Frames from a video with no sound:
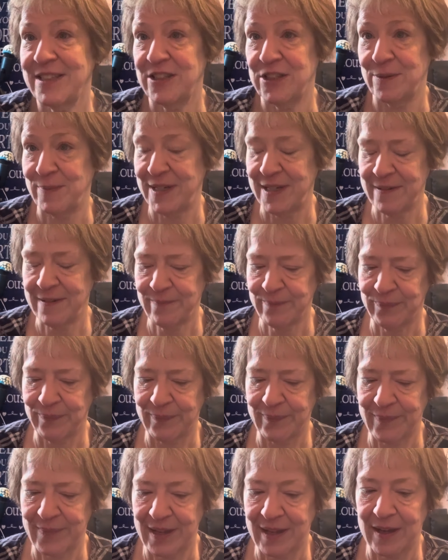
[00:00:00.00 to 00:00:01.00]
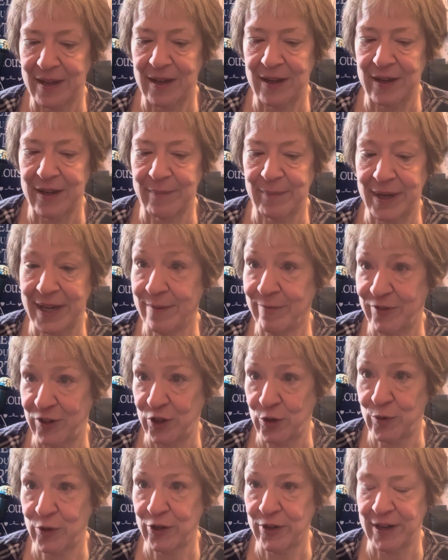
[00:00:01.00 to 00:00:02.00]
to me by a
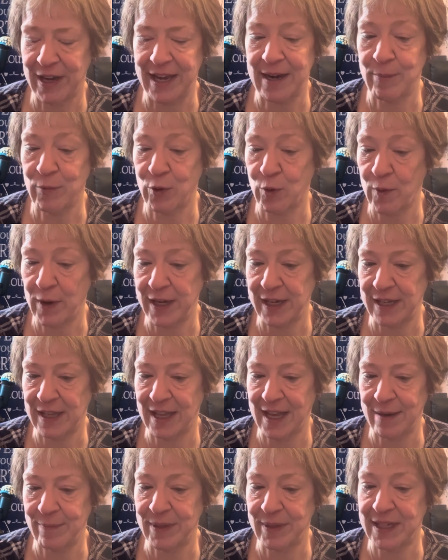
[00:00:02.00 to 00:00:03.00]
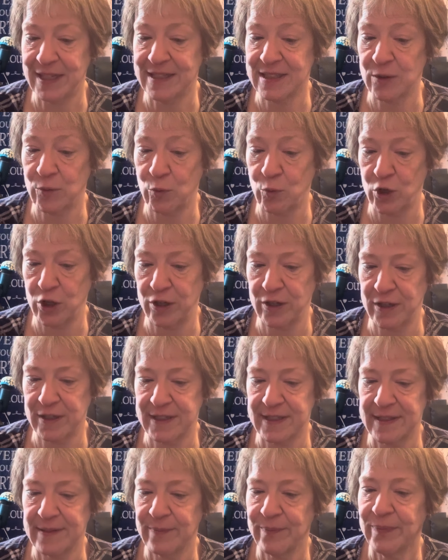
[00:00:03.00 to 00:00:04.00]
viewer, and I'm quite glad because it works.